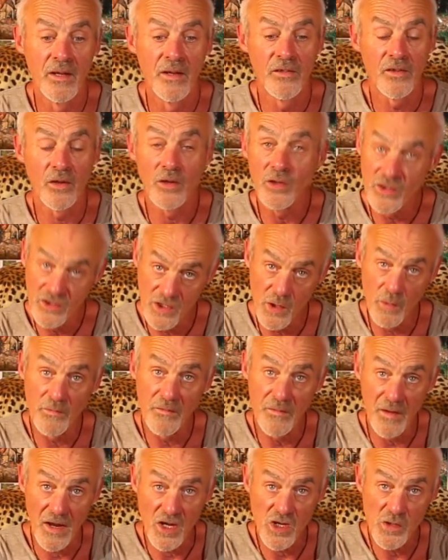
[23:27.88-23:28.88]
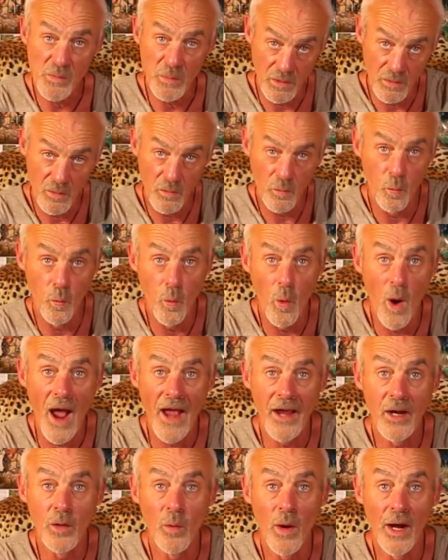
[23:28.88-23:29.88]
So you can still fish, but
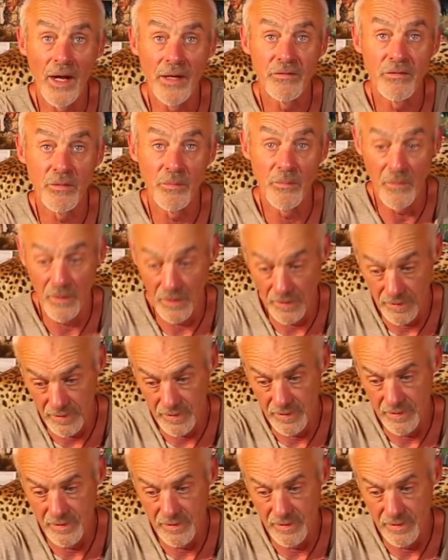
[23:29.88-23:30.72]
way away from